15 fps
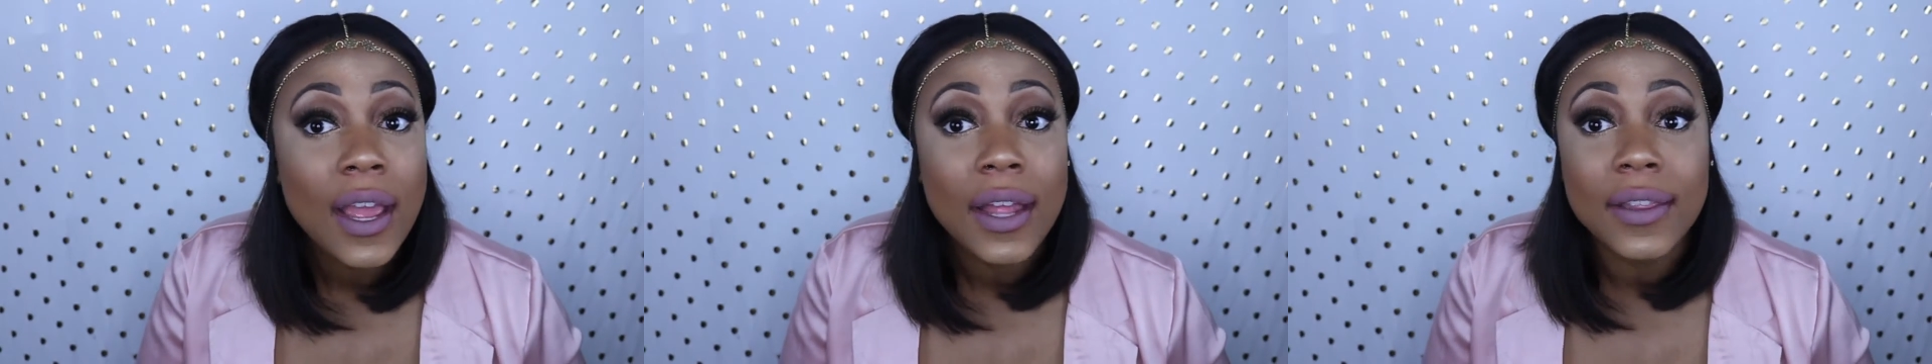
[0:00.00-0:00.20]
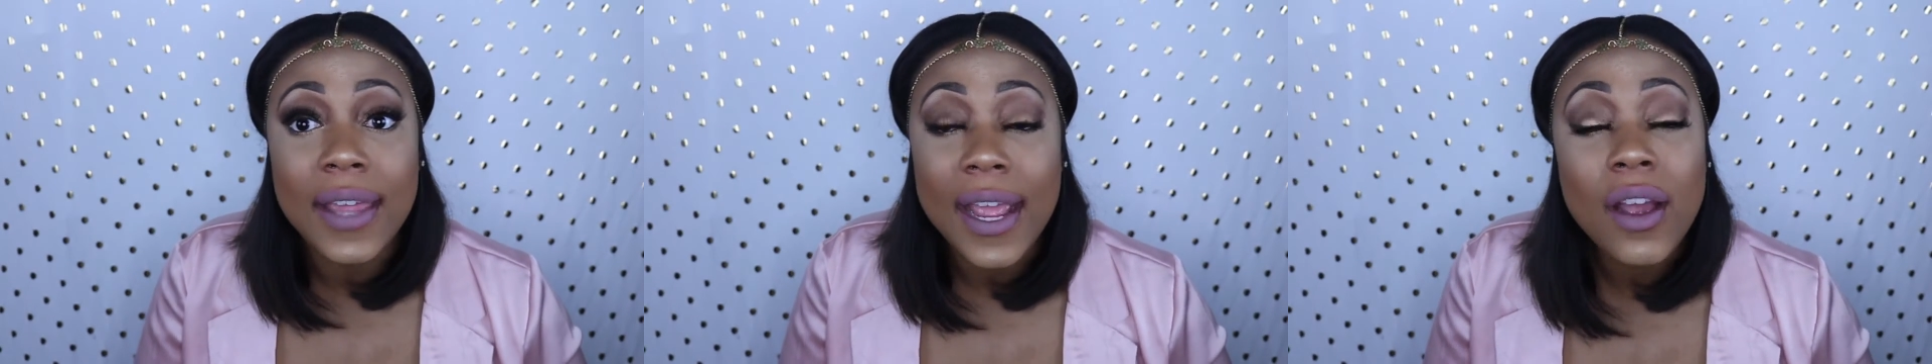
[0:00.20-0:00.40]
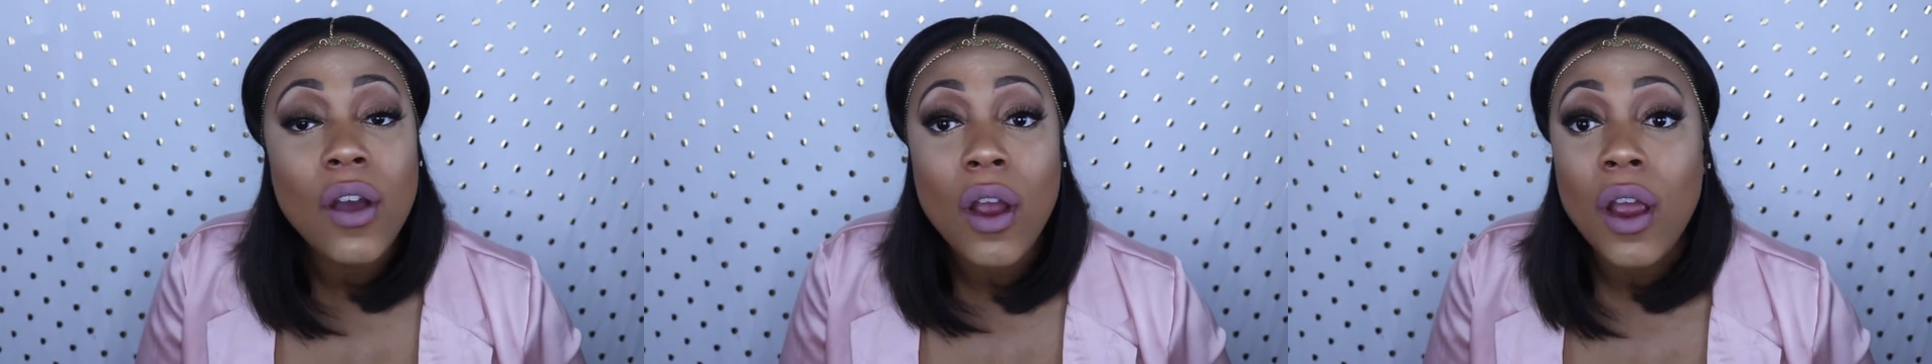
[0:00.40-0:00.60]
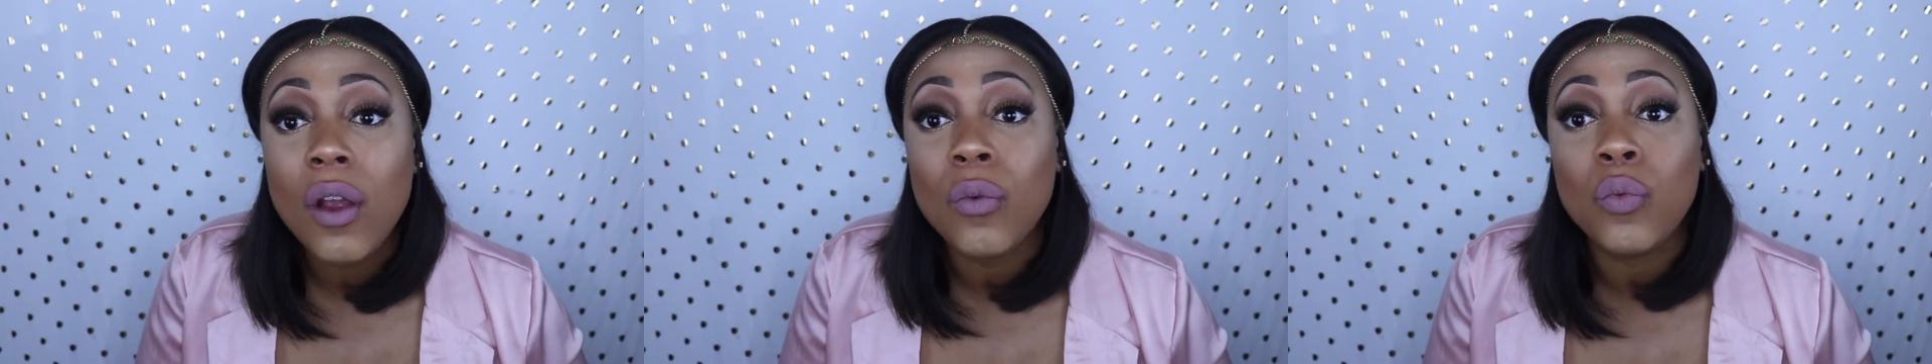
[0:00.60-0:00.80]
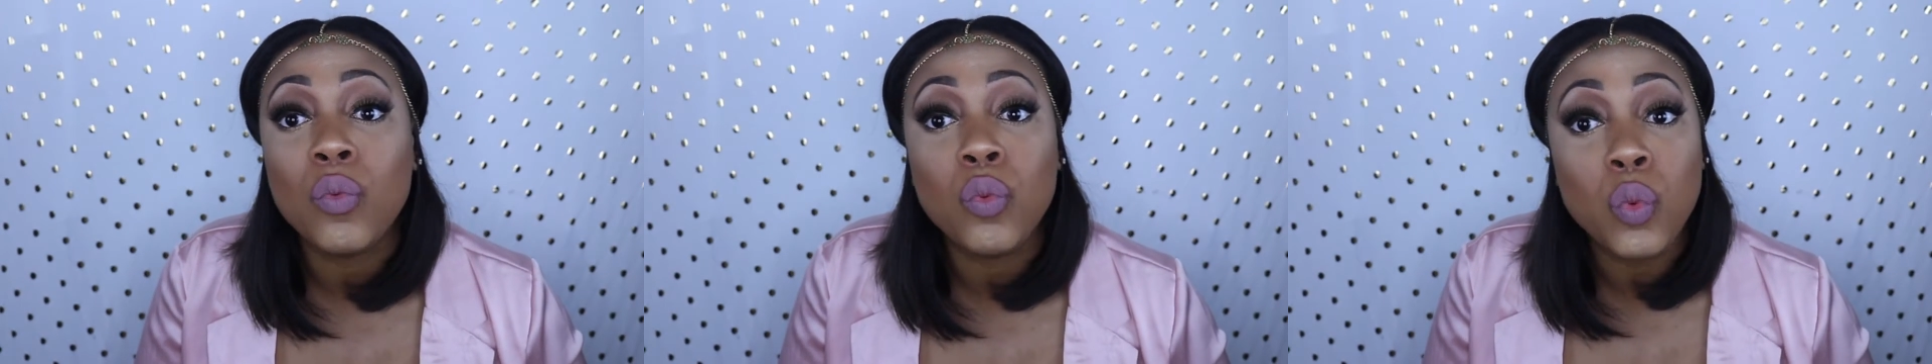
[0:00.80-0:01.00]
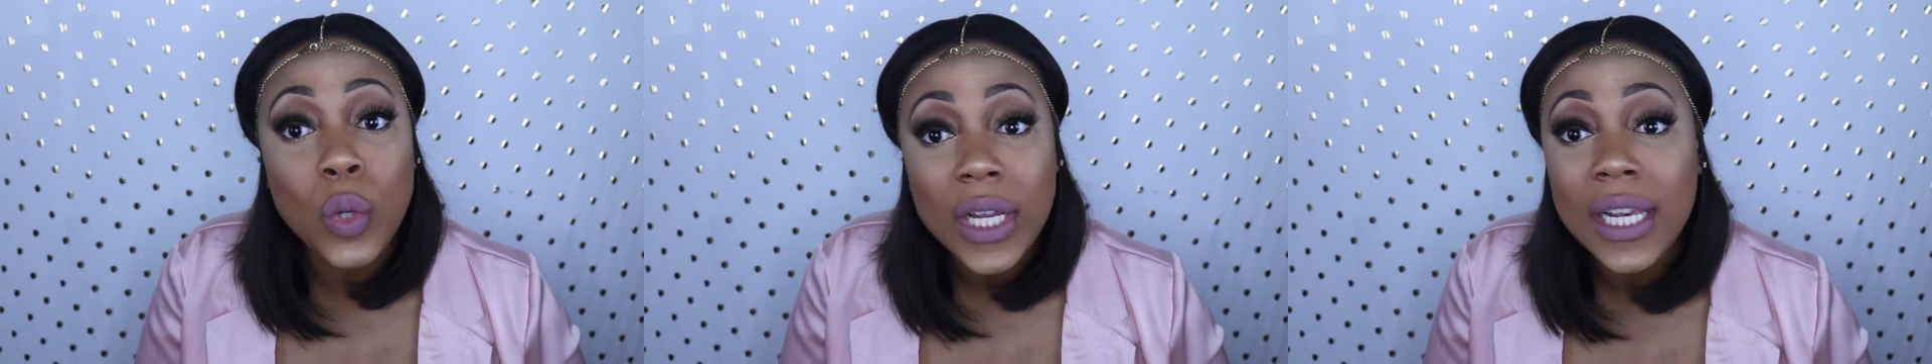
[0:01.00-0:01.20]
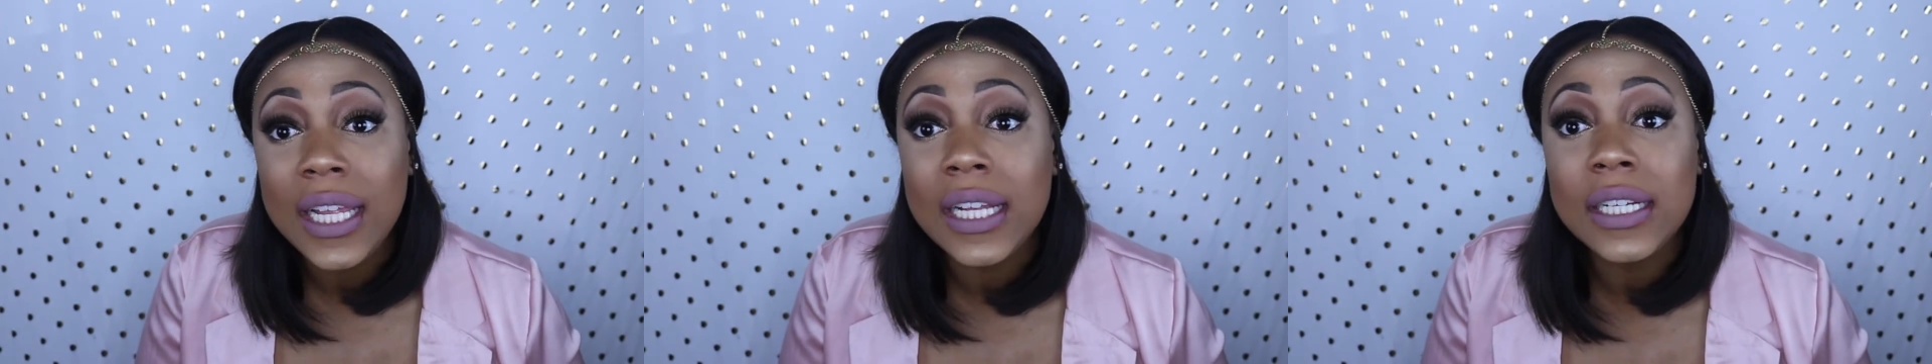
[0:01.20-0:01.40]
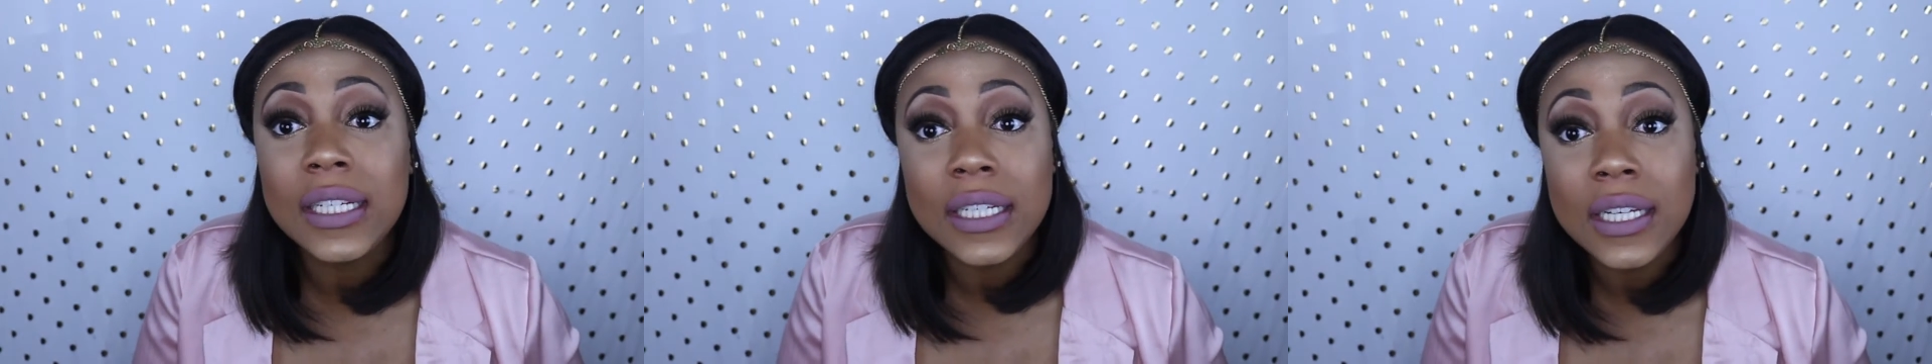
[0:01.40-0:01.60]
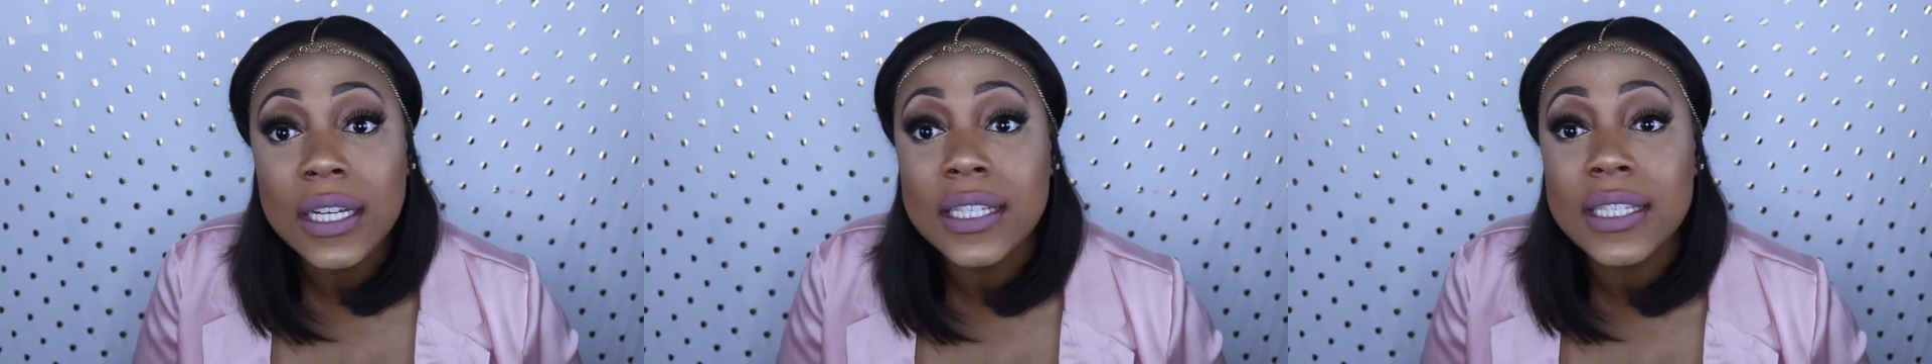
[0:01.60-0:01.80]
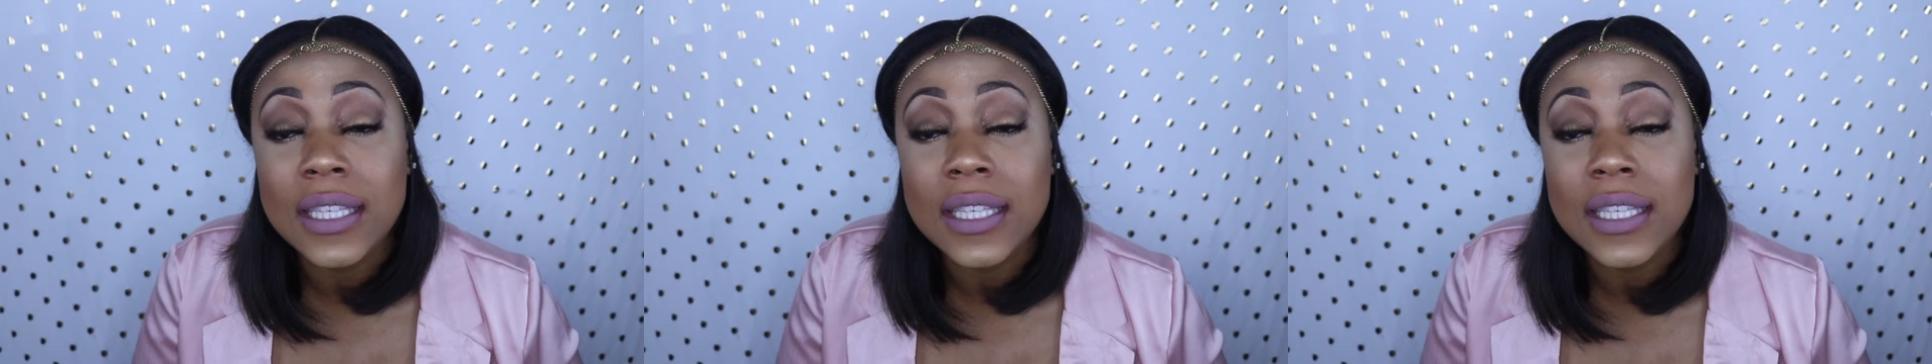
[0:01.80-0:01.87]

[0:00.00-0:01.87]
They are really good